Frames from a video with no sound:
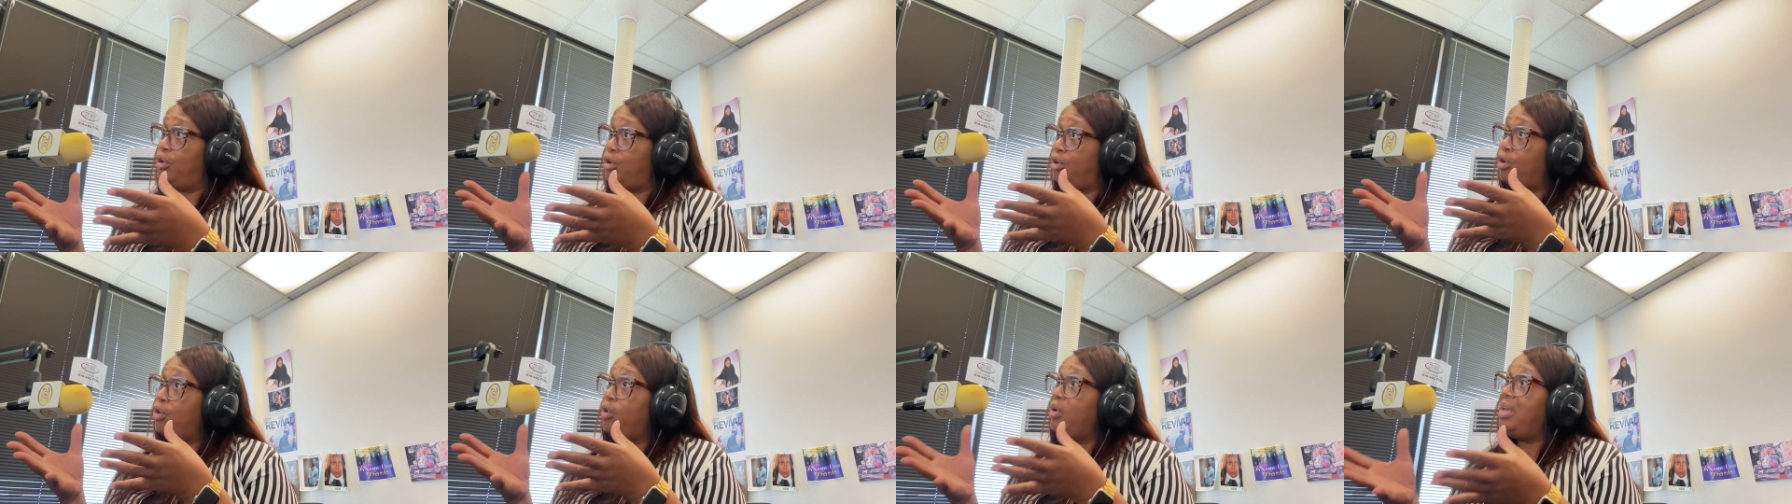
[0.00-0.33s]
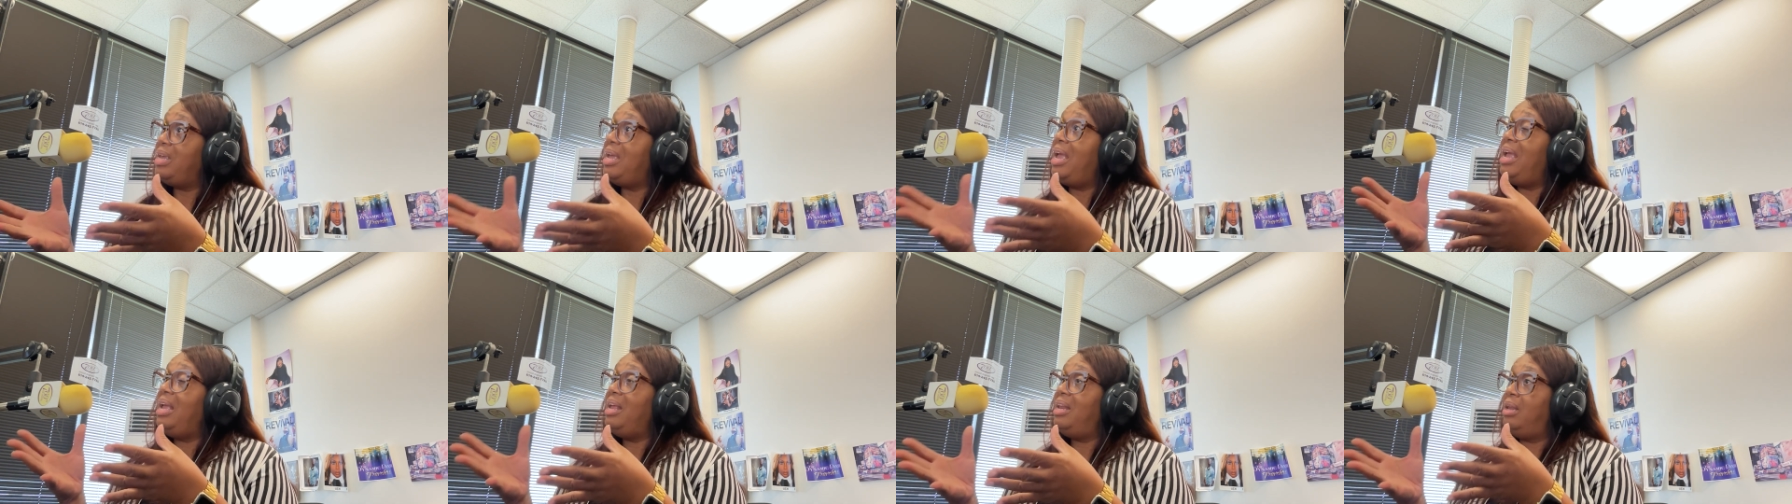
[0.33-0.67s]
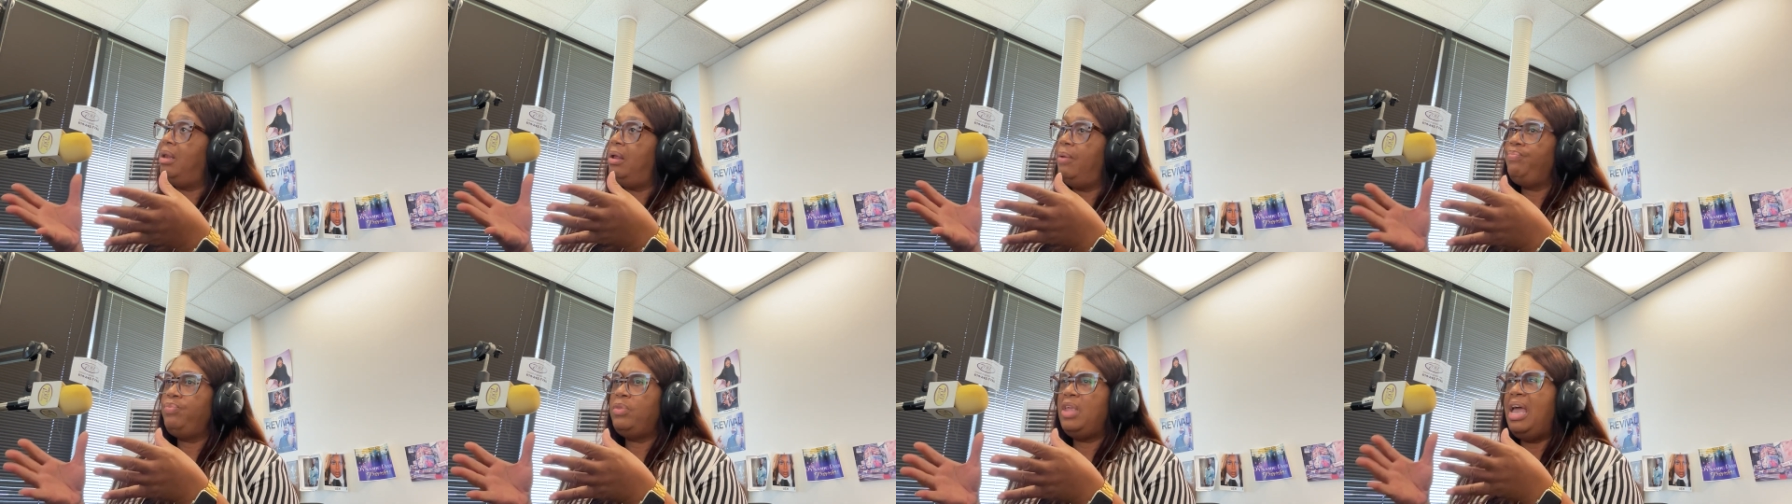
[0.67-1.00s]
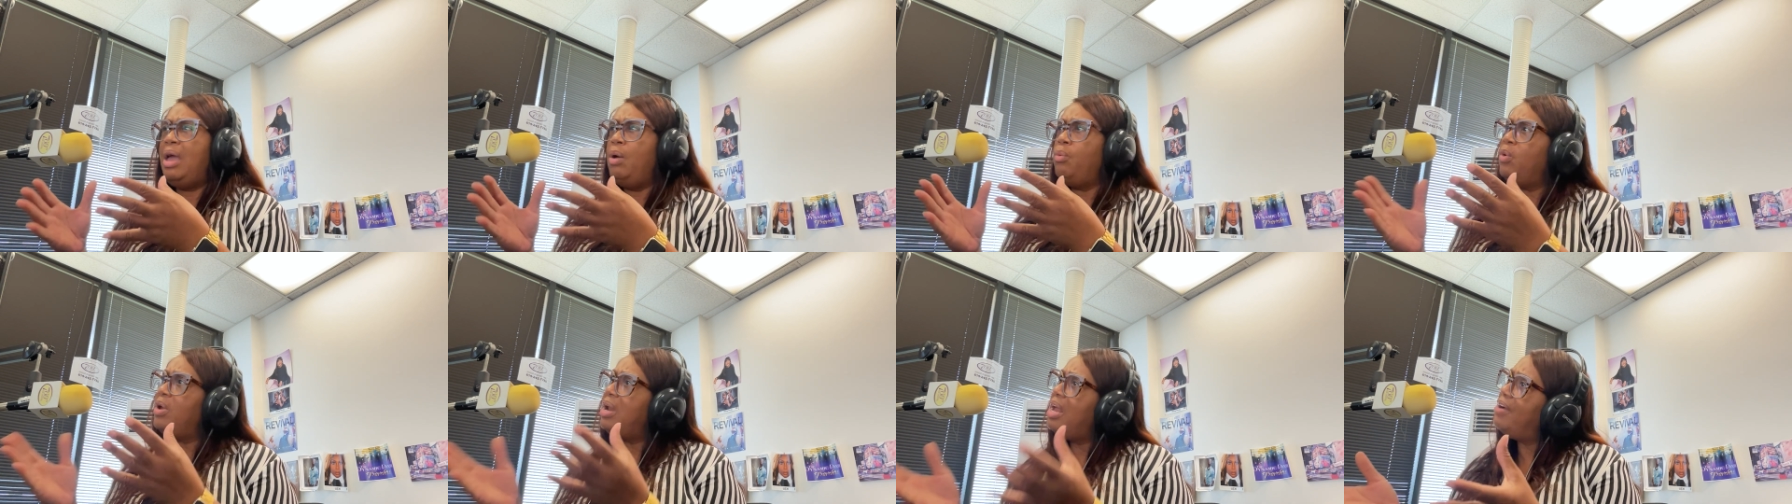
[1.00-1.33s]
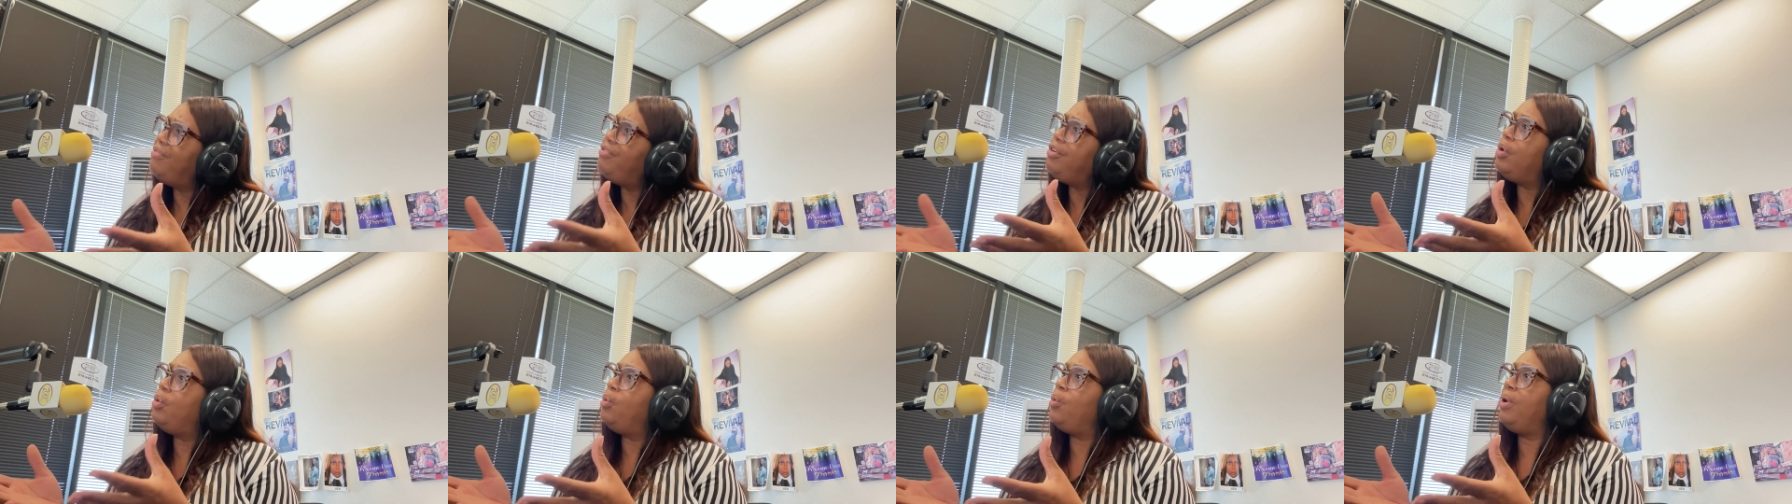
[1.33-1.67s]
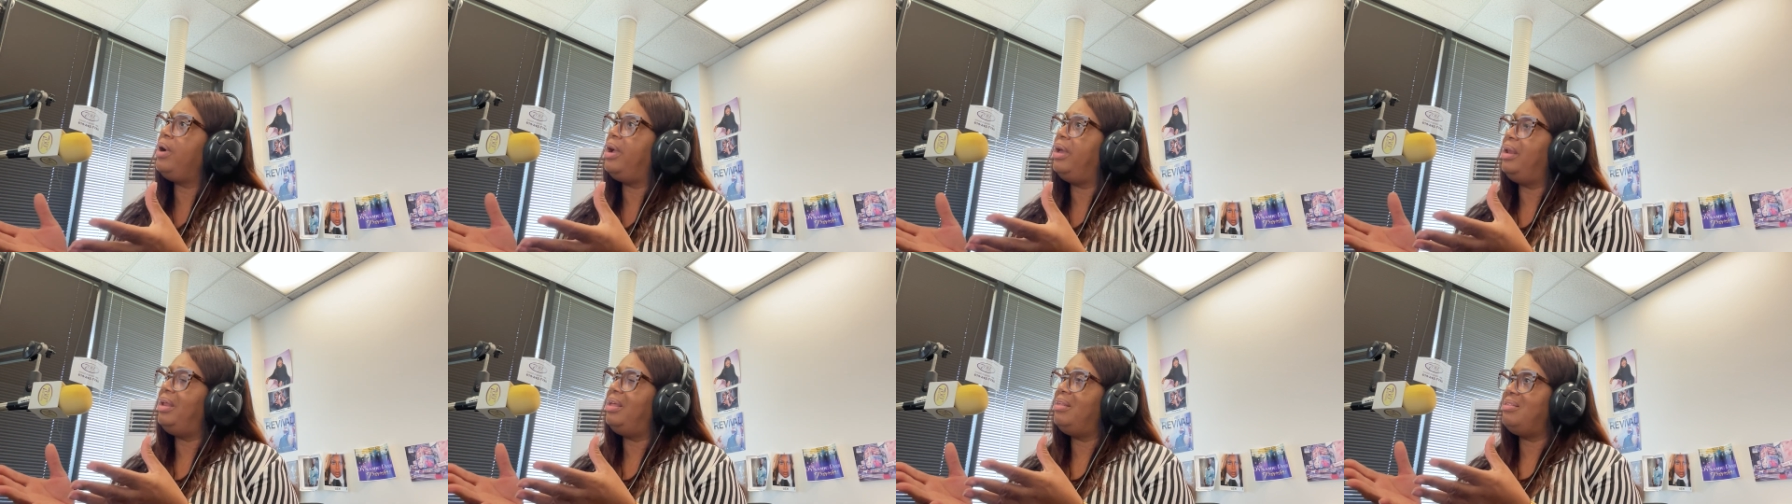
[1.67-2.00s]
create at whatever
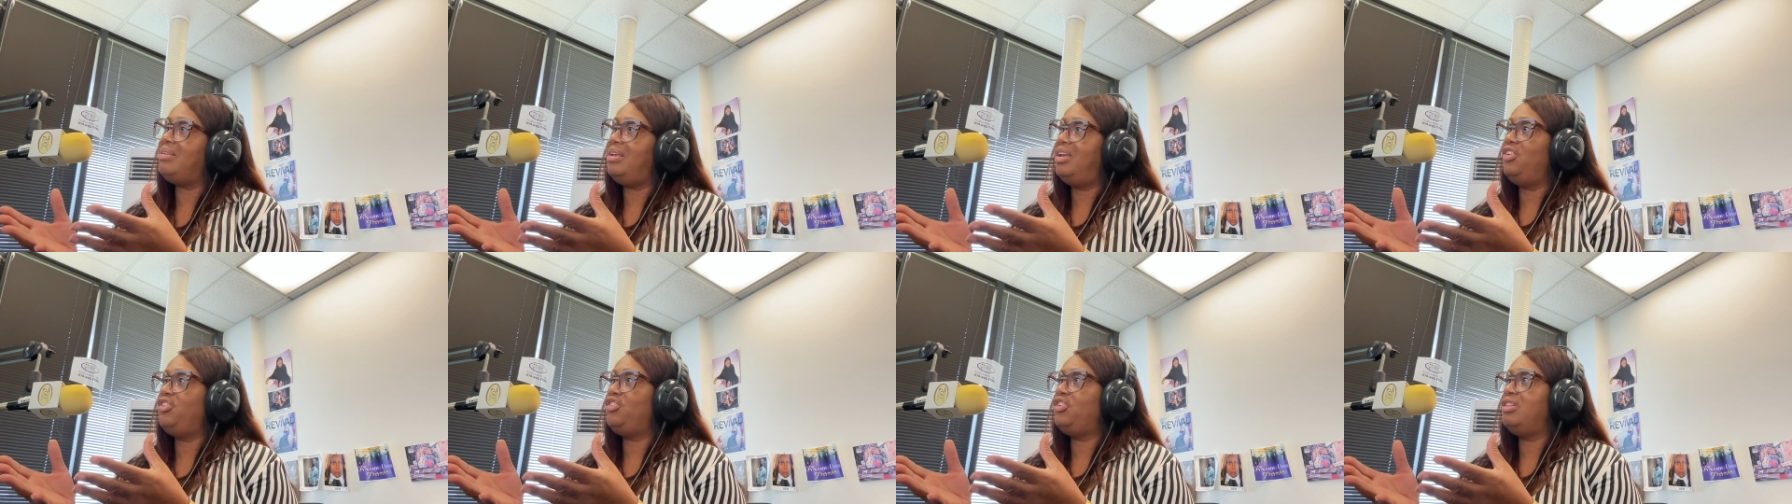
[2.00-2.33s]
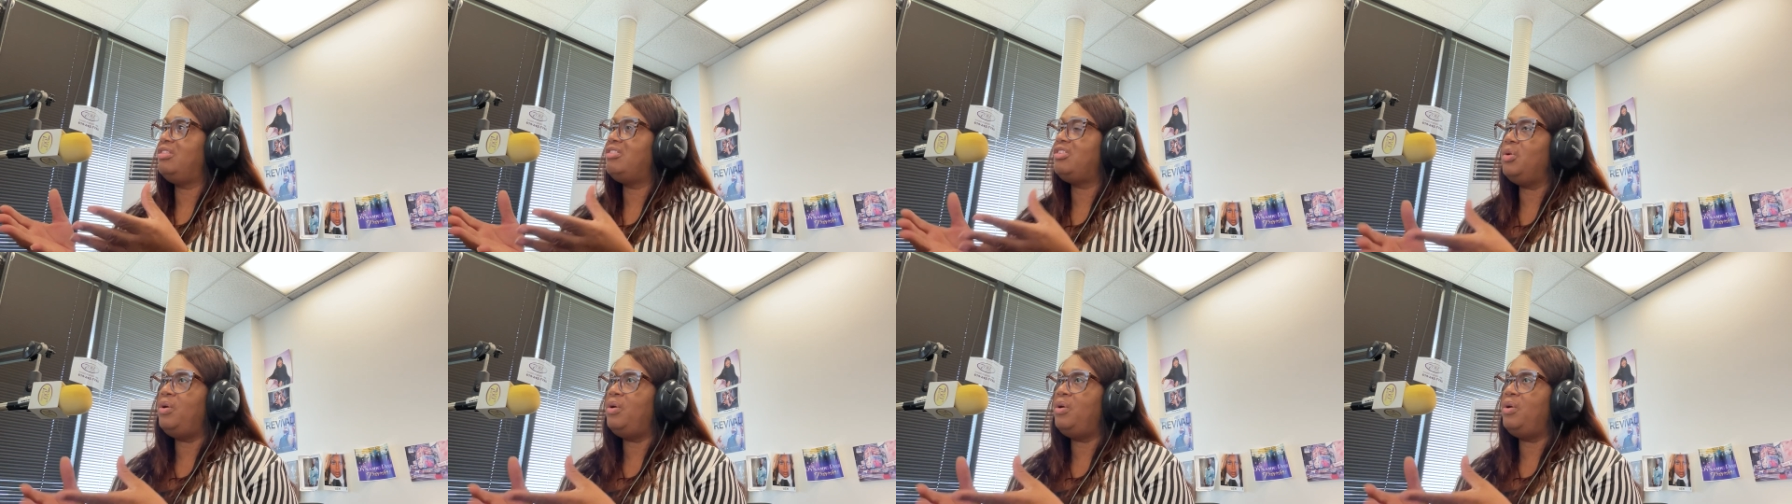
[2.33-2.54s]
organization.